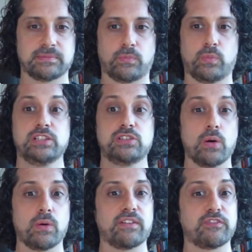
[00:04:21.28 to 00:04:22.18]
We
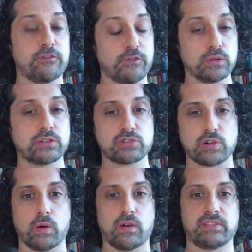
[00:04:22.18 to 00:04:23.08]
don't have full
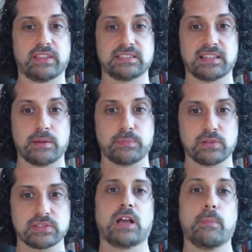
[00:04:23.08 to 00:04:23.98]
control over the design
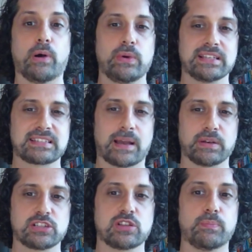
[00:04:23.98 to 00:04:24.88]
process, but we
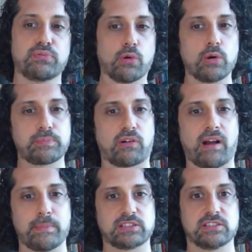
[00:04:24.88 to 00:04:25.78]
establish the broad
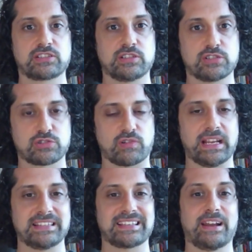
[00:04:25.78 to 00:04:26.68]
parameters,
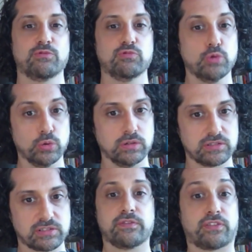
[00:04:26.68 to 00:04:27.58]
constraints, and rules.